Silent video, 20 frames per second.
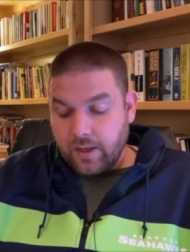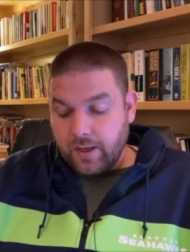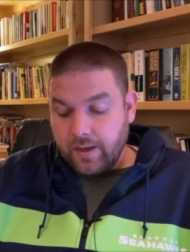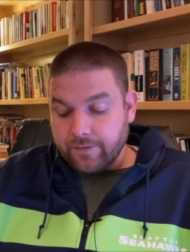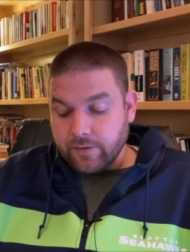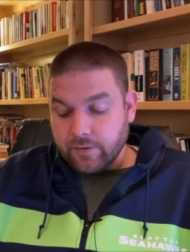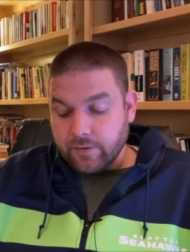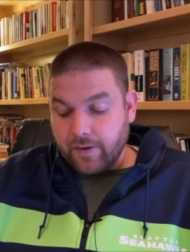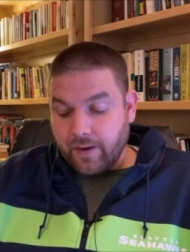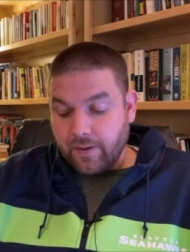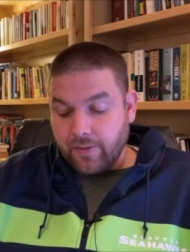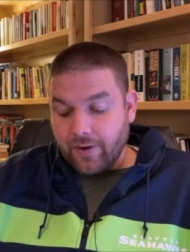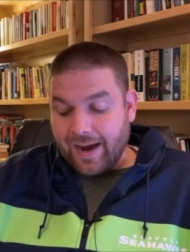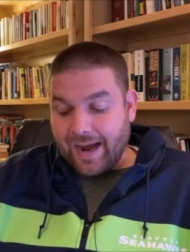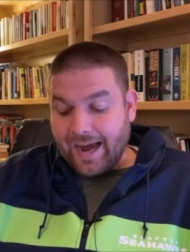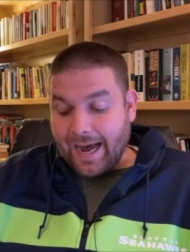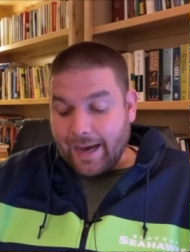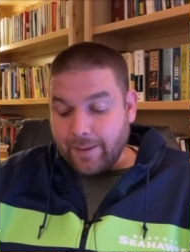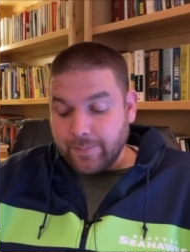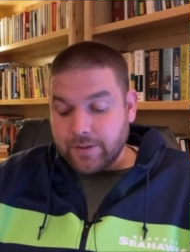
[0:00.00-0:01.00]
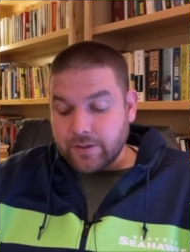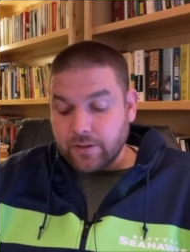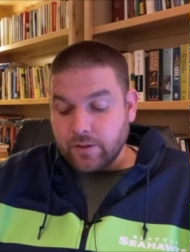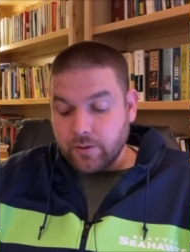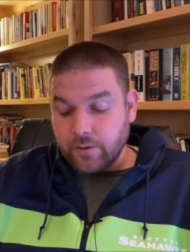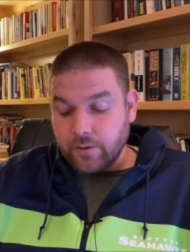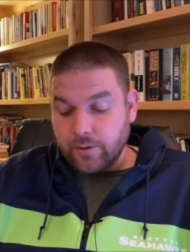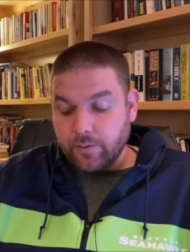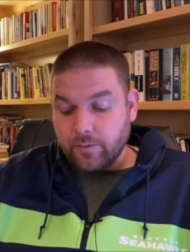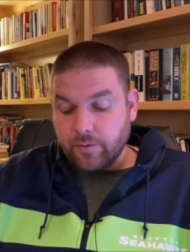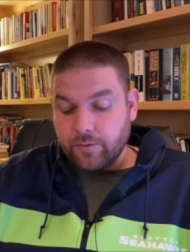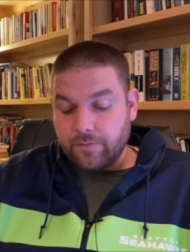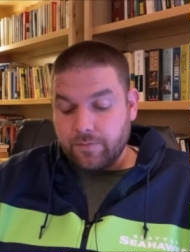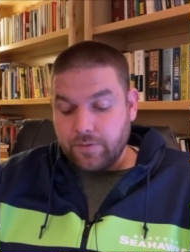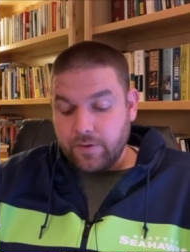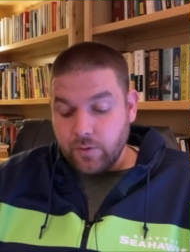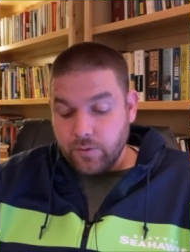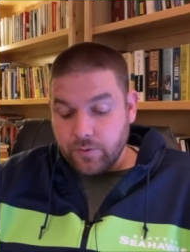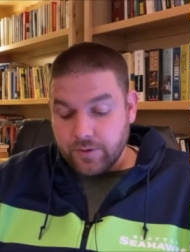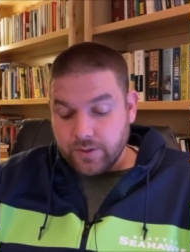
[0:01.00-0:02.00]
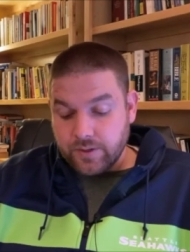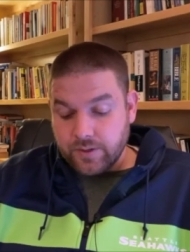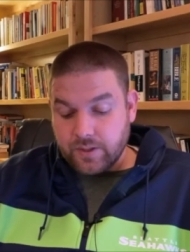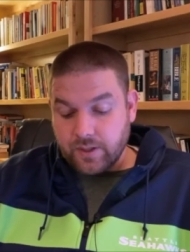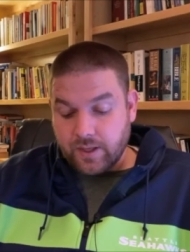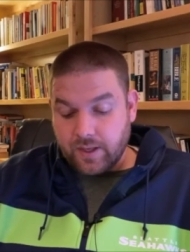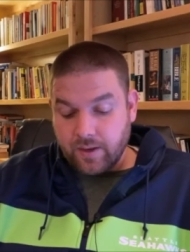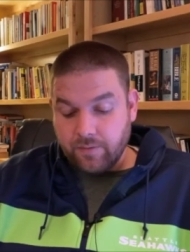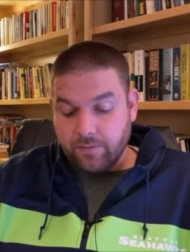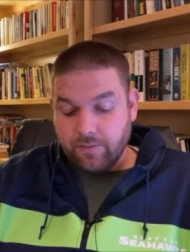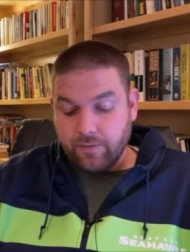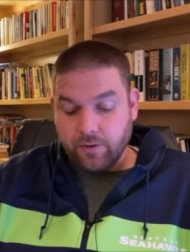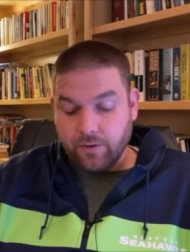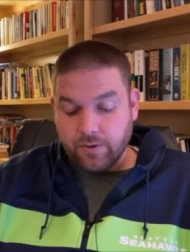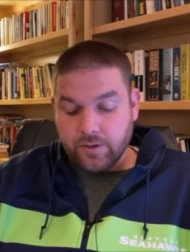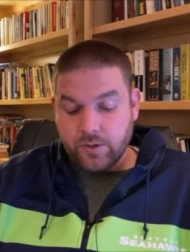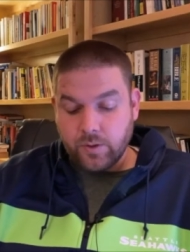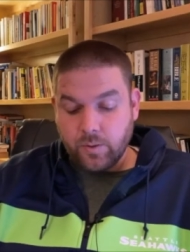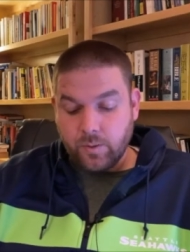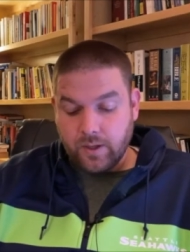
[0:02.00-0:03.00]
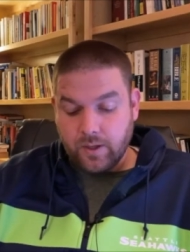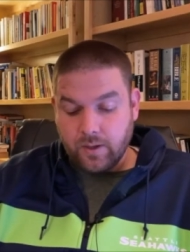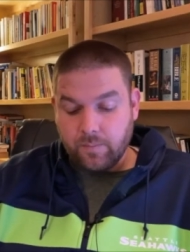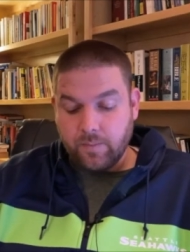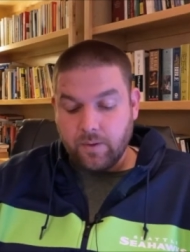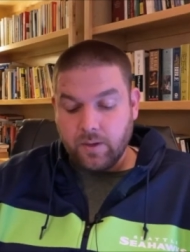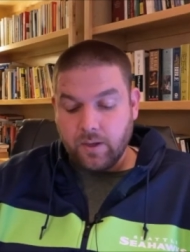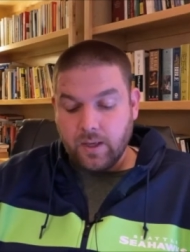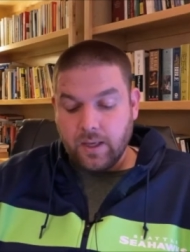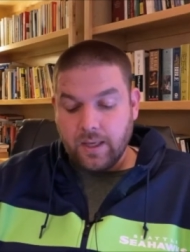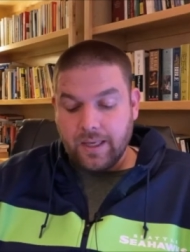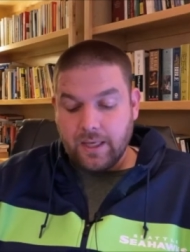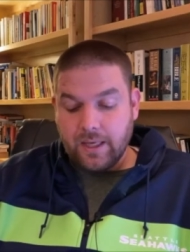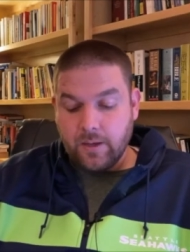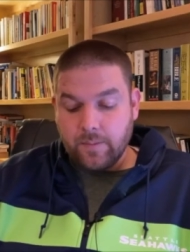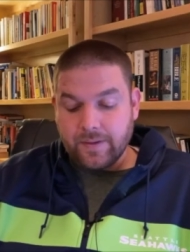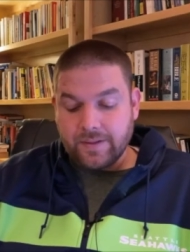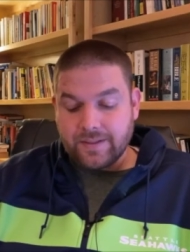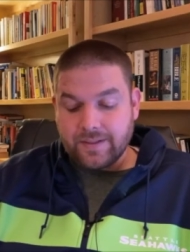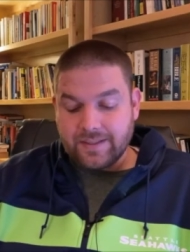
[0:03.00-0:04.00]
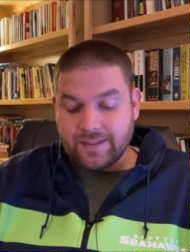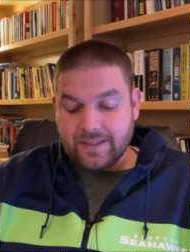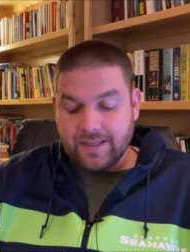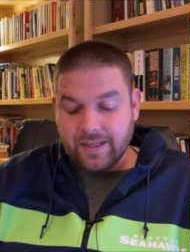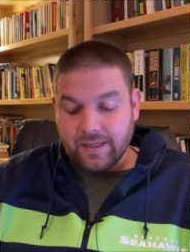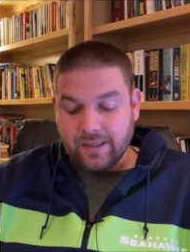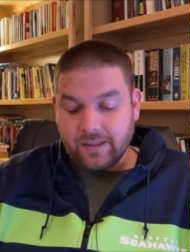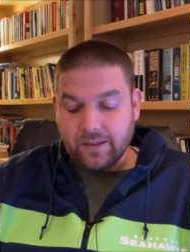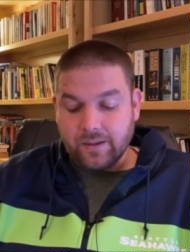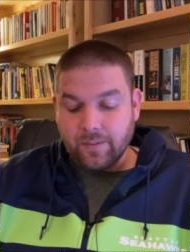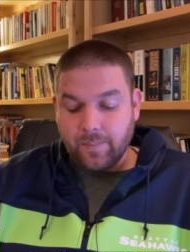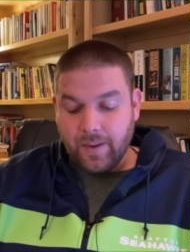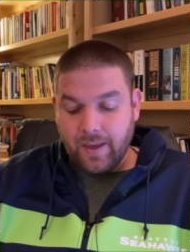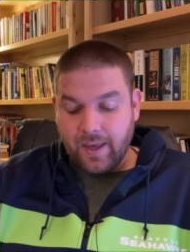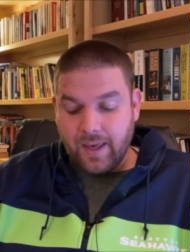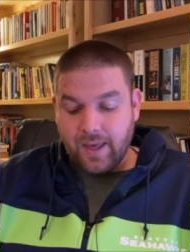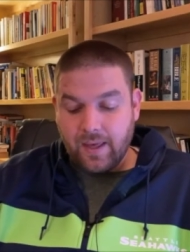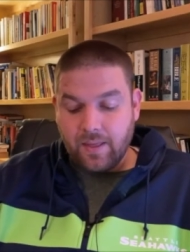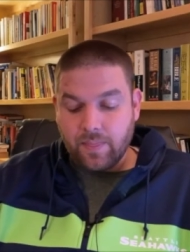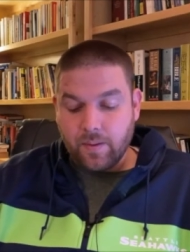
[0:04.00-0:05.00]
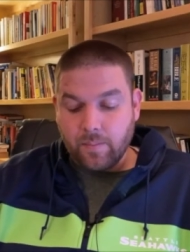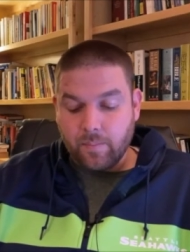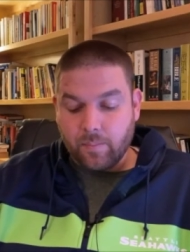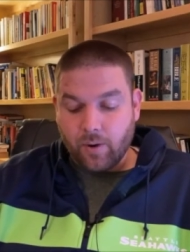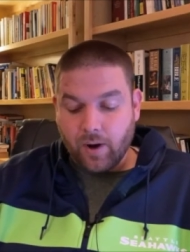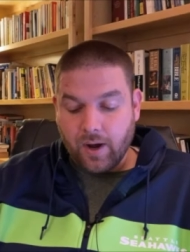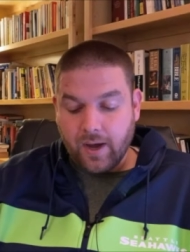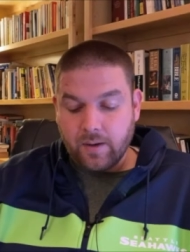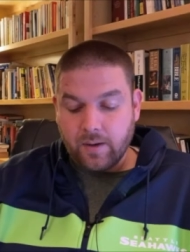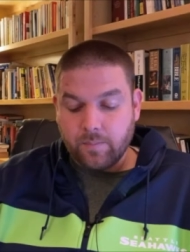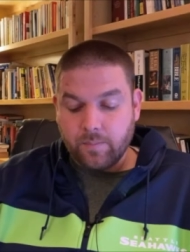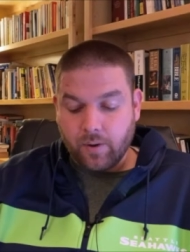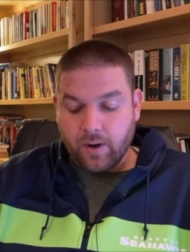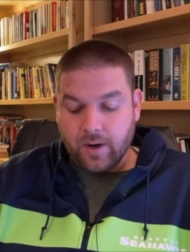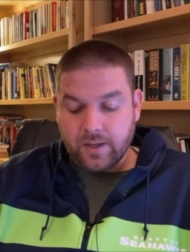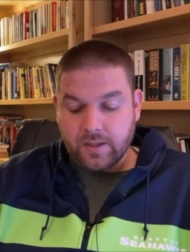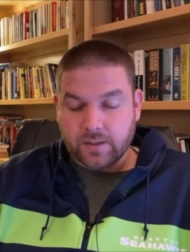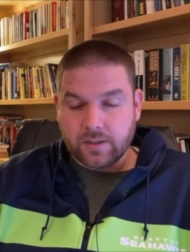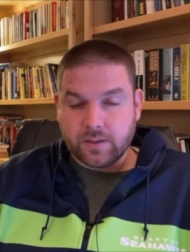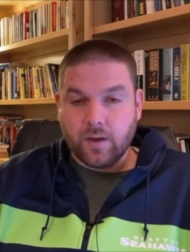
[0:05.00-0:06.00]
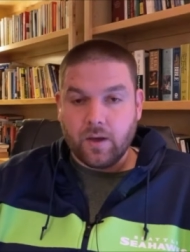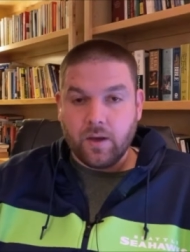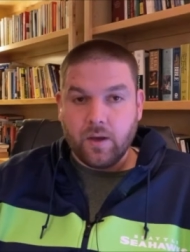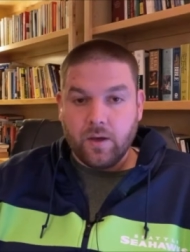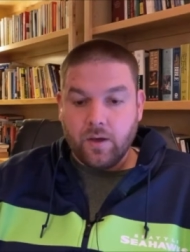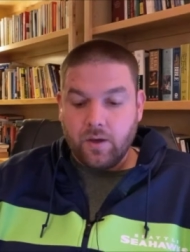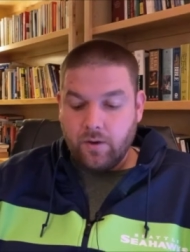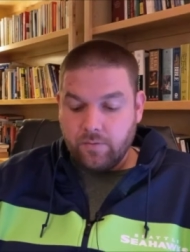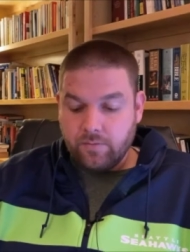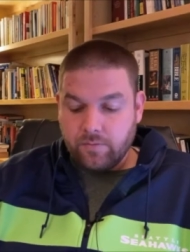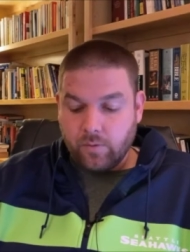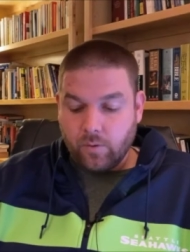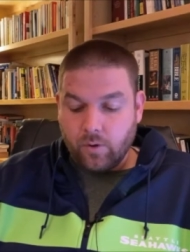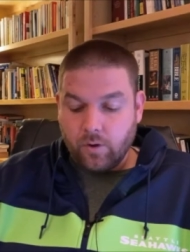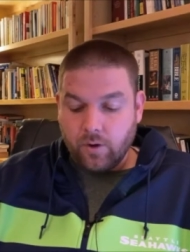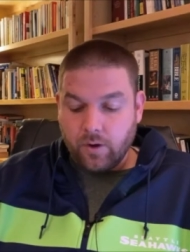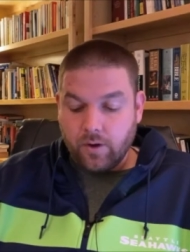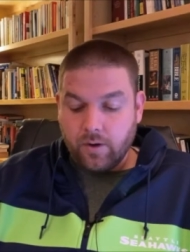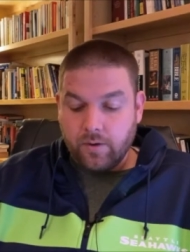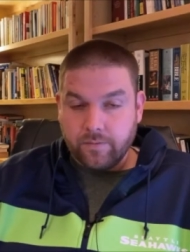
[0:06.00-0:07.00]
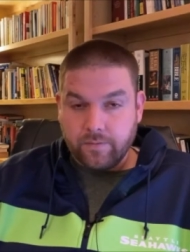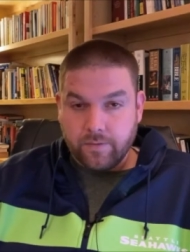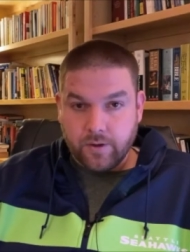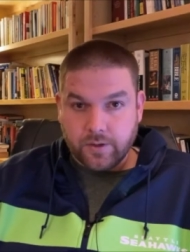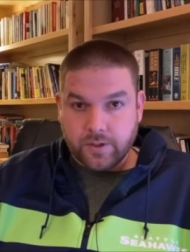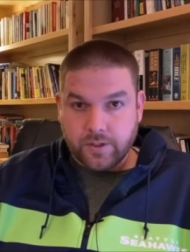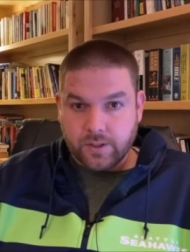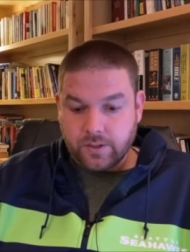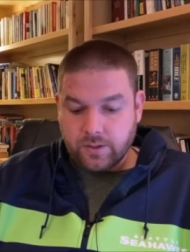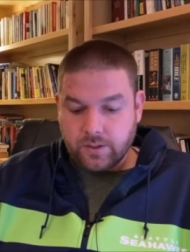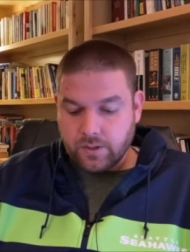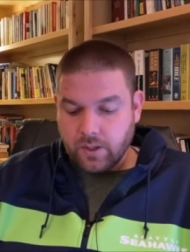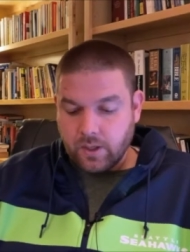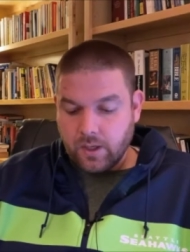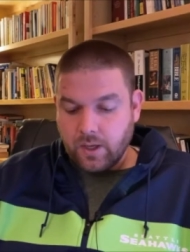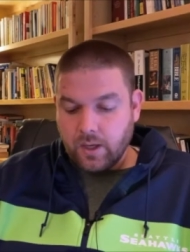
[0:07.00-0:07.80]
If her father absolutely refuses to give her to him, he must still pay the bride price for virgins.